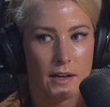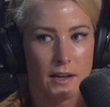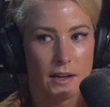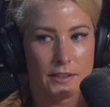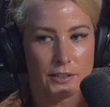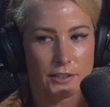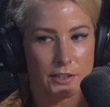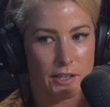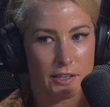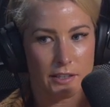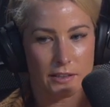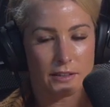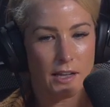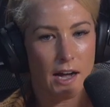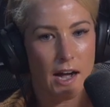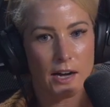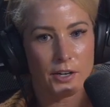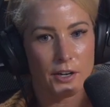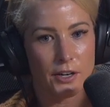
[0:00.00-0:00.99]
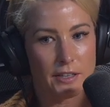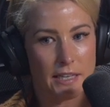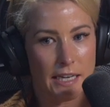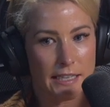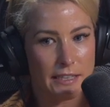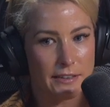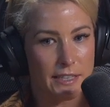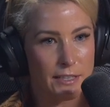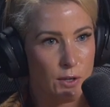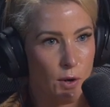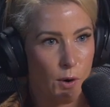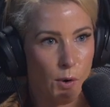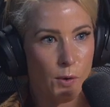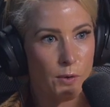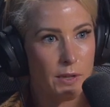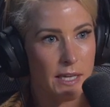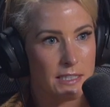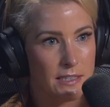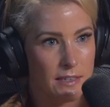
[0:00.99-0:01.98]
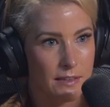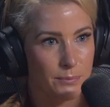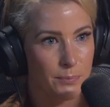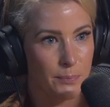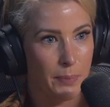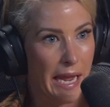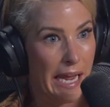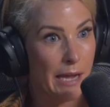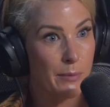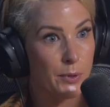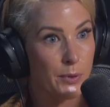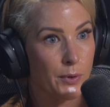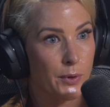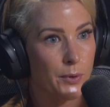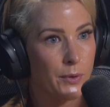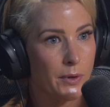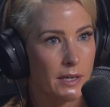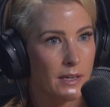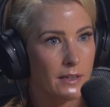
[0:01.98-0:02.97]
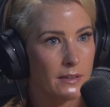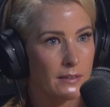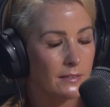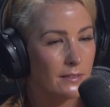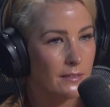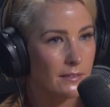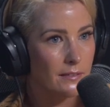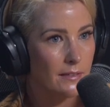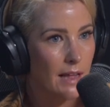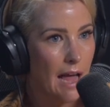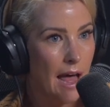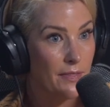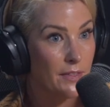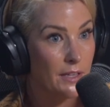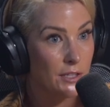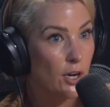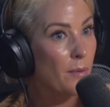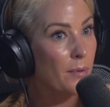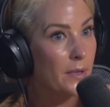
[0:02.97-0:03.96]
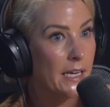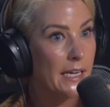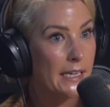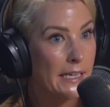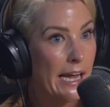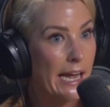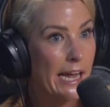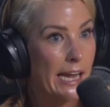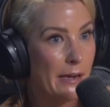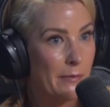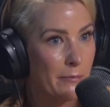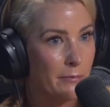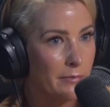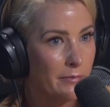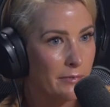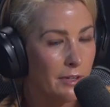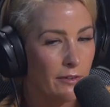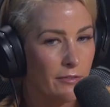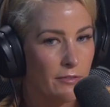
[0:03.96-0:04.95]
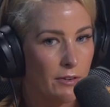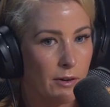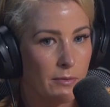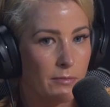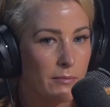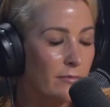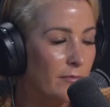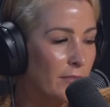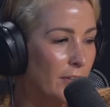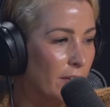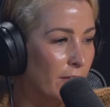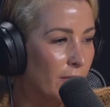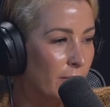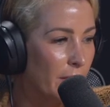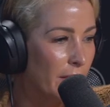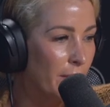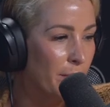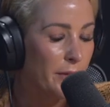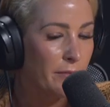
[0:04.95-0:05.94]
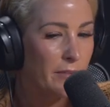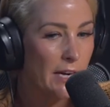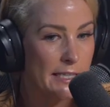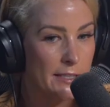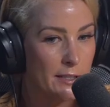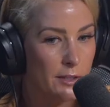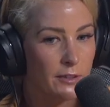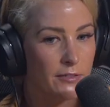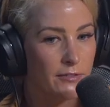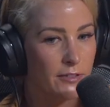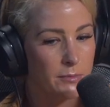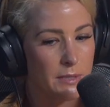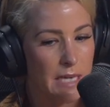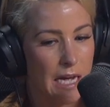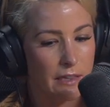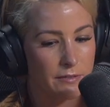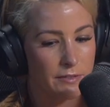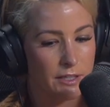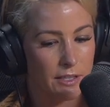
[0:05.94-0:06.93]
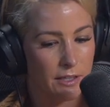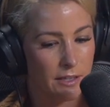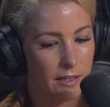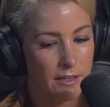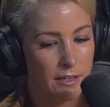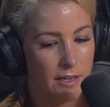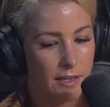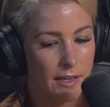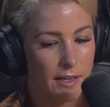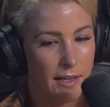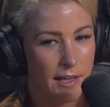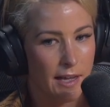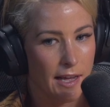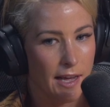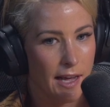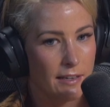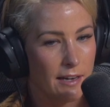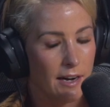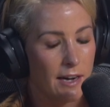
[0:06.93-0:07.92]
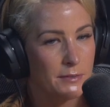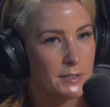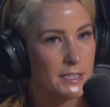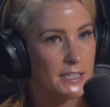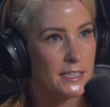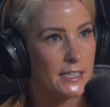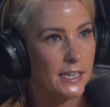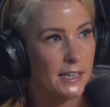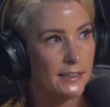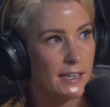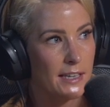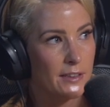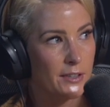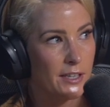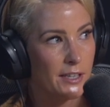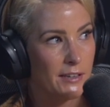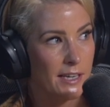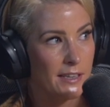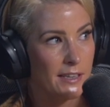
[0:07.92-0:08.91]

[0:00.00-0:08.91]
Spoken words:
you know, Larko, like, and there's all these people who are at the top of their game, you know, from, you know, whether it be racing or from television. And I was just sitting there looking around.